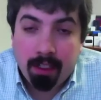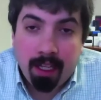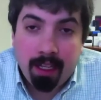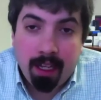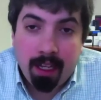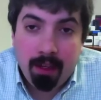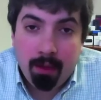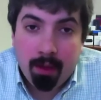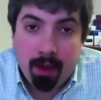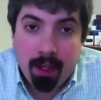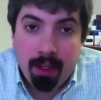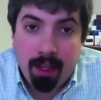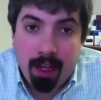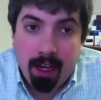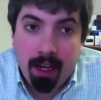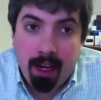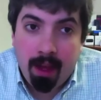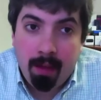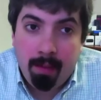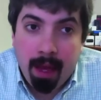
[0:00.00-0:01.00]
that they do on a
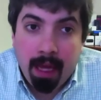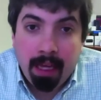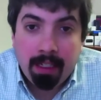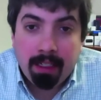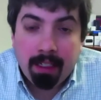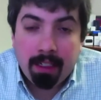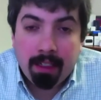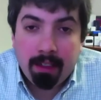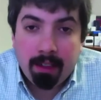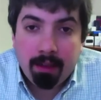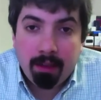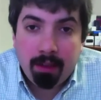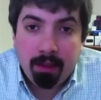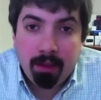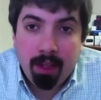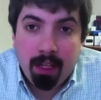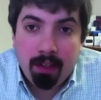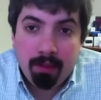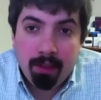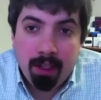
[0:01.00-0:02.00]
day-to-day basis. So Shul
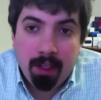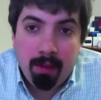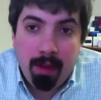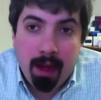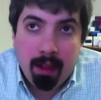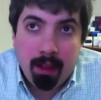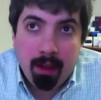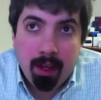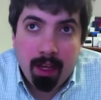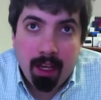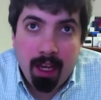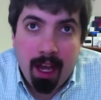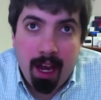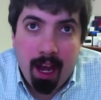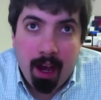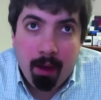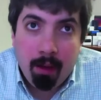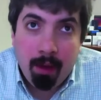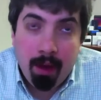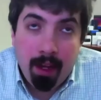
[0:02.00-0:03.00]
Cloud is really about looking at
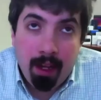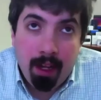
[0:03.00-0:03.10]
how